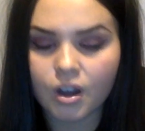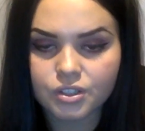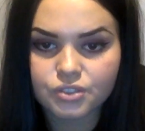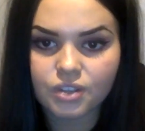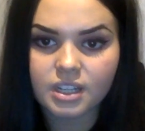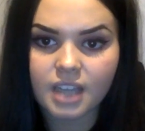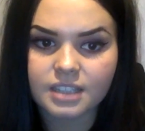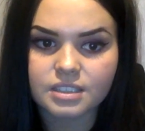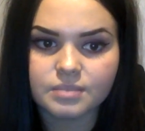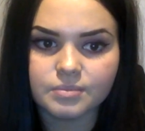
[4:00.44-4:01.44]
on trend
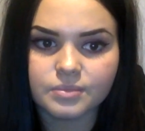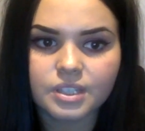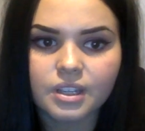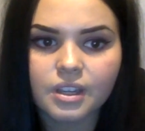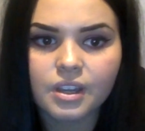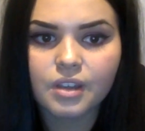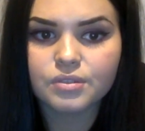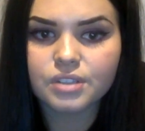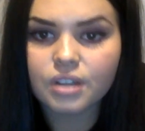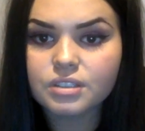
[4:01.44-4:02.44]
items
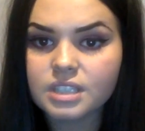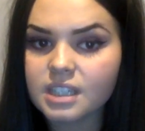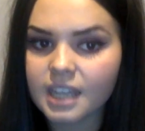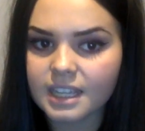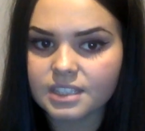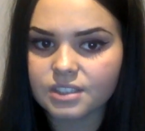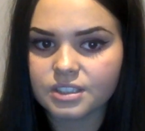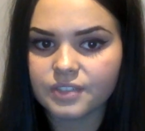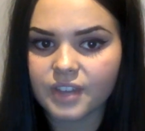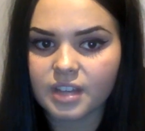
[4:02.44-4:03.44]
resulting in
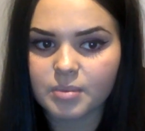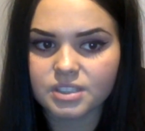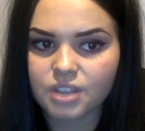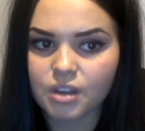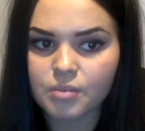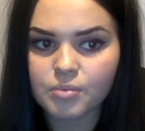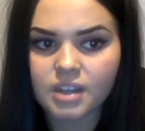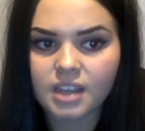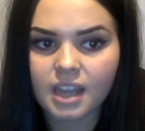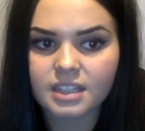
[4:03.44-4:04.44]
ASOS developing its own
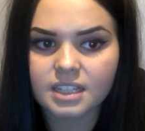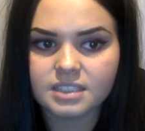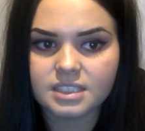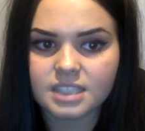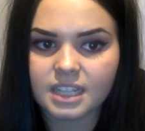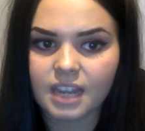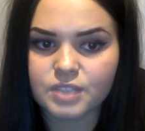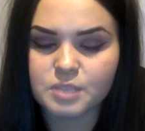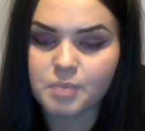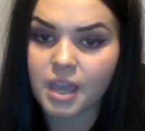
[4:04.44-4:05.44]
brand identity and
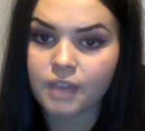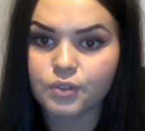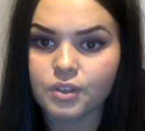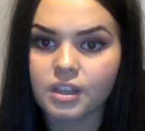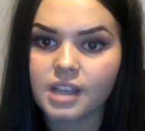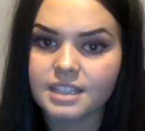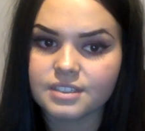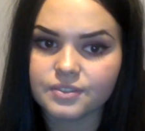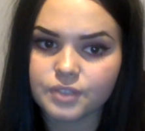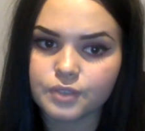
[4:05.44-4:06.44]
respect through the
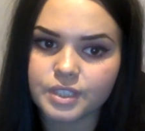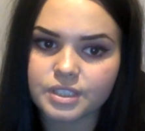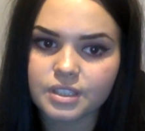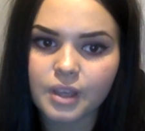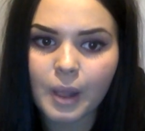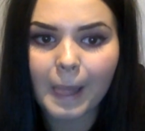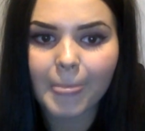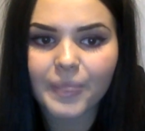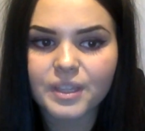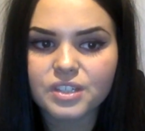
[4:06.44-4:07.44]
alliance of others.
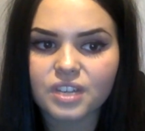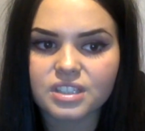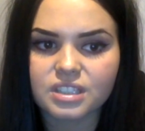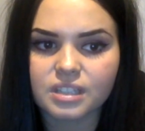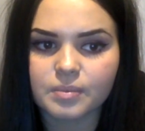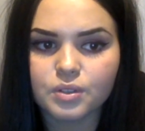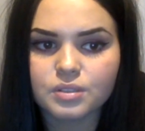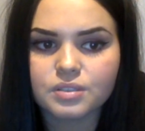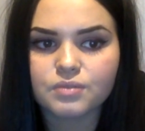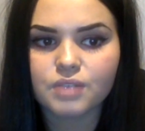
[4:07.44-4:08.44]
This strategy can
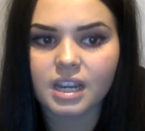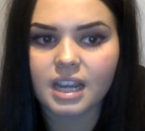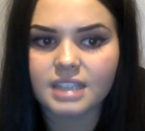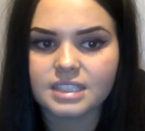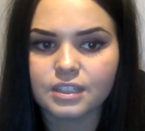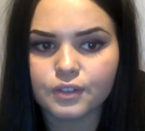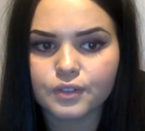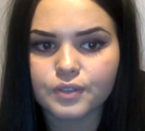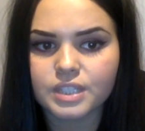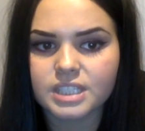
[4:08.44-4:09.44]
always be recognised in
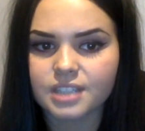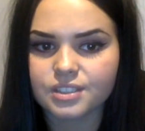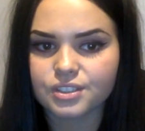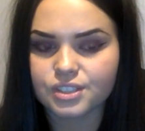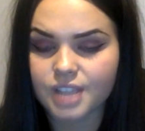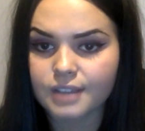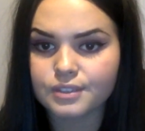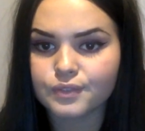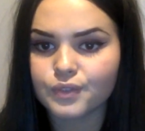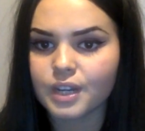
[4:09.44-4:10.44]
other retailers such as
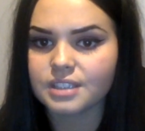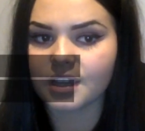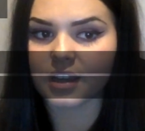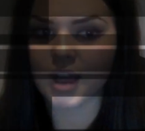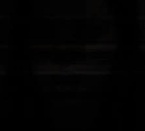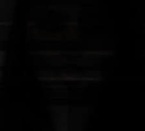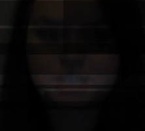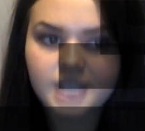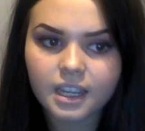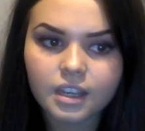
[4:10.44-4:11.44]
House of Fraser and Harvey. The
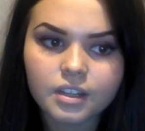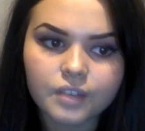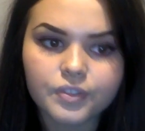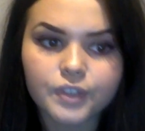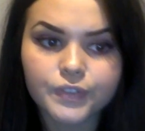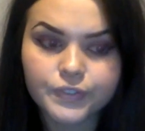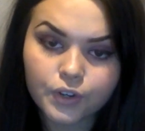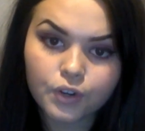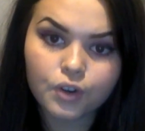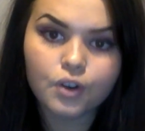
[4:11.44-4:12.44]
second of the
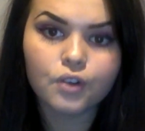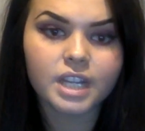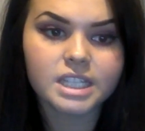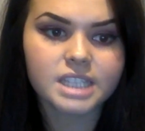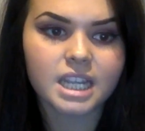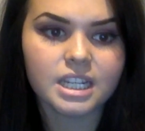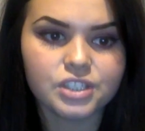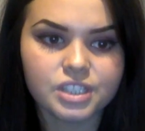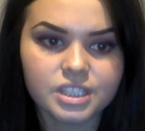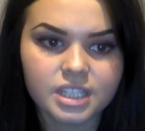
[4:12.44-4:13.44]
four
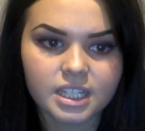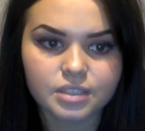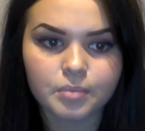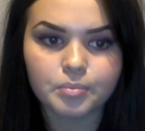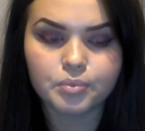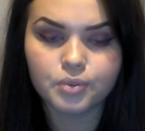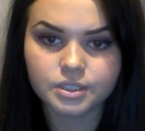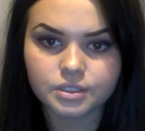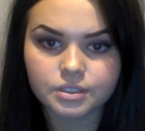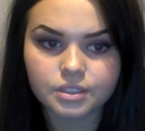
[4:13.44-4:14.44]
orientations is
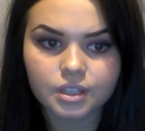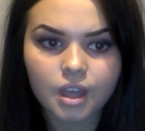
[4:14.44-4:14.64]
product.